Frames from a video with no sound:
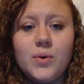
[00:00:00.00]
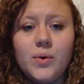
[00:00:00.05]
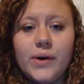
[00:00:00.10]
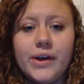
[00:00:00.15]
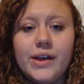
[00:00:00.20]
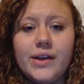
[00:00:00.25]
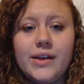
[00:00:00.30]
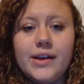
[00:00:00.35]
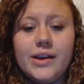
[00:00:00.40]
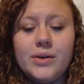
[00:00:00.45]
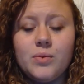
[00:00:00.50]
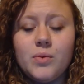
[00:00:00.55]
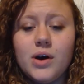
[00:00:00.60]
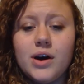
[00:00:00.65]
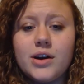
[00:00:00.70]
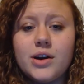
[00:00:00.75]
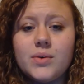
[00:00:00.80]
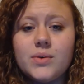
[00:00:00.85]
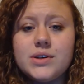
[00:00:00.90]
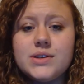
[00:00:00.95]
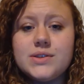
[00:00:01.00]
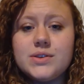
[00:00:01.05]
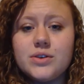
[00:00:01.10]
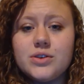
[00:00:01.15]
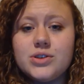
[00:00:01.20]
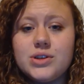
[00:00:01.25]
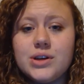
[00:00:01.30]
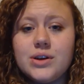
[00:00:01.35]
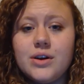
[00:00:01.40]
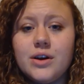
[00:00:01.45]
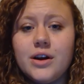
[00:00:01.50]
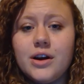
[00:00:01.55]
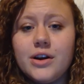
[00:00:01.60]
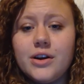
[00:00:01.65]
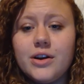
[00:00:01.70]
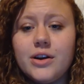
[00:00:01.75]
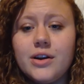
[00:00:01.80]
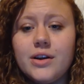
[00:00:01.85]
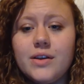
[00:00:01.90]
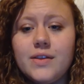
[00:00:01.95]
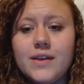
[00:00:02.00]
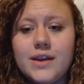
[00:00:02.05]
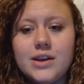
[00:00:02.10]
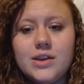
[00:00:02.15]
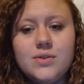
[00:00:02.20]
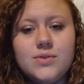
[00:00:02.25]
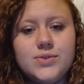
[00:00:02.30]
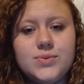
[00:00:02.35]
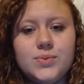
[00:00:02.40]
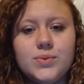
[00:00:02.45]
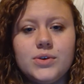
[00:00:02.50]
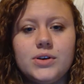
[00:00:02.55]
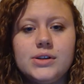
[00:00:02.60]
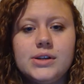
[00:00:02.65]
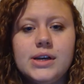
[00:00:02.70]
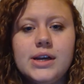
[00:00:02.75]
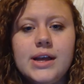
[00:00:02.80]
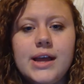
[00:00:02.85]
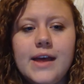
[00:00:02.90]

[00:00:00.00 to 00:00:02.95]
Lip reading: oil and water was surging harder than usual,